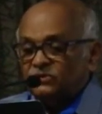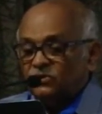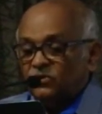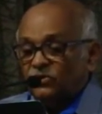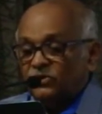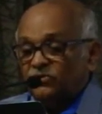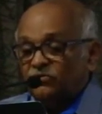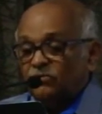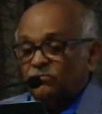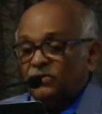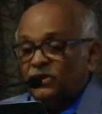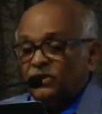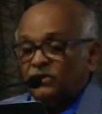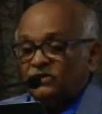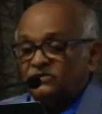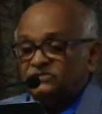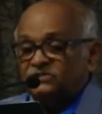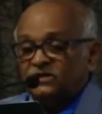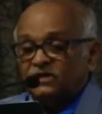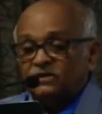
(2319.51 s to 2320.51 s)
or your
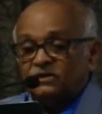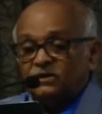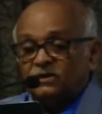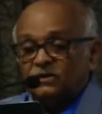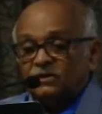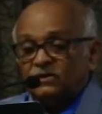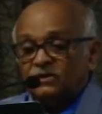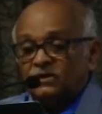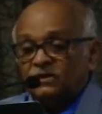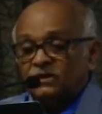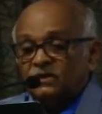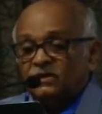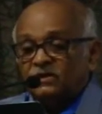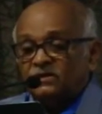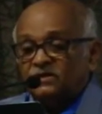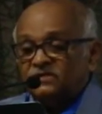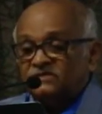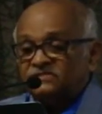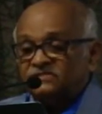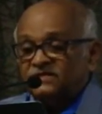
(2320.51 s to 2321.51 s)
biological clock
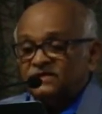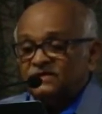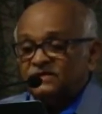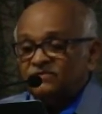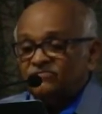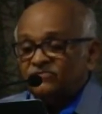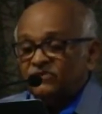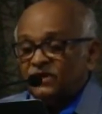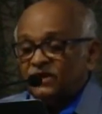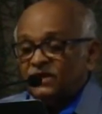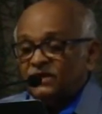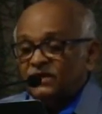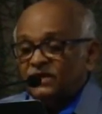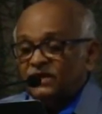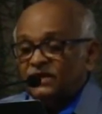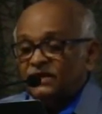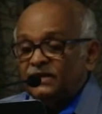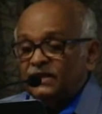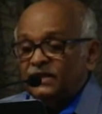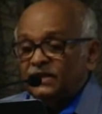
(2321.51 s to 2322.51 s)
is
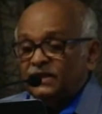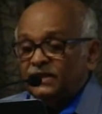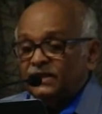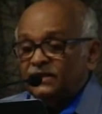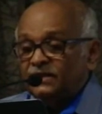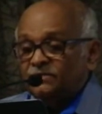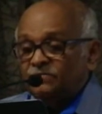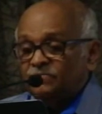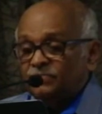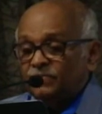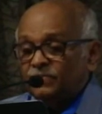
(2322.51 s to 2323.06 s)
significantly delayed.